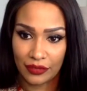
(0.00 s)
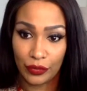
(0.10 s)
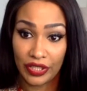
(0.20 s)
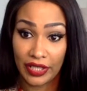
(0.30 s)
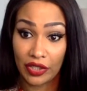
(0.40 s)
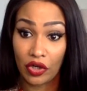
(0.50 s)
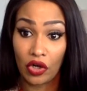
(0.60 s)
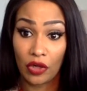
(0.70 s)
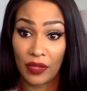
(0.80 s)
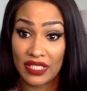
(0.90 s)
What kind of
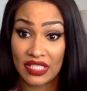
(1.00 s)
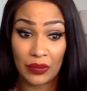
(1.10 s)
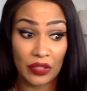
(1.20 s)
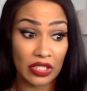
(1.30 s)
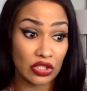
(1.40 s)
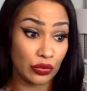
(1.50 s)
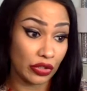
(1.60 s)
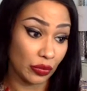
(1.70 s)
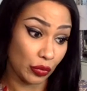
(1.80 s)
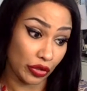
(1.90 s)
car am I stepping into
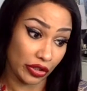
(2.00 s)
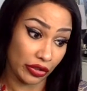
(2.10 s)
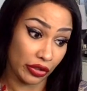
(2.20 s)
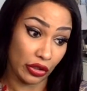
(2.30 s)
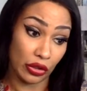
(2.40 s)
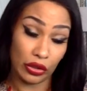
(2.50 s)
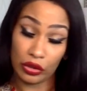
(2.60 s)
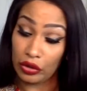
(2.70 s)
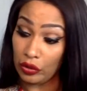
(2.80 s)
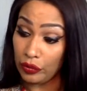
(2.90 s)
in the morning?
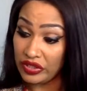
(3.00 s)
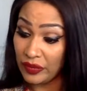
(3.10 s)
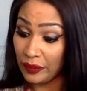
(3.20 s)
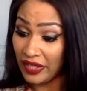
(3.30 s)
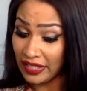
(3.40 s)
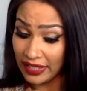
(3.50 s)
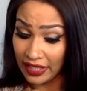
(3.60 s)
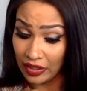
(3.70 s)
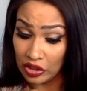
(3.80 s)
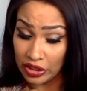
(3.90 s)
You know, what is my bank
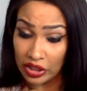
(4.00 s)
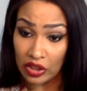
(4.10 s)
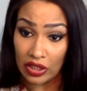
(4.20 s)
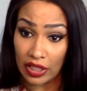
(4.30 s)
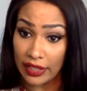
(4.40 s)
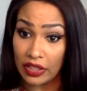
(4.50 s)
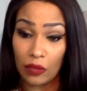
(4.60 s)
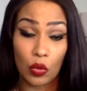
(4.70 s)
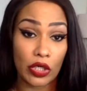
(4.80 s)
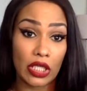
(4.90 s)
account looking like in the
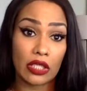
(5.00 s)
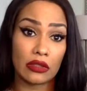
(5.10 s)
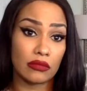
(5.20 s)
morning?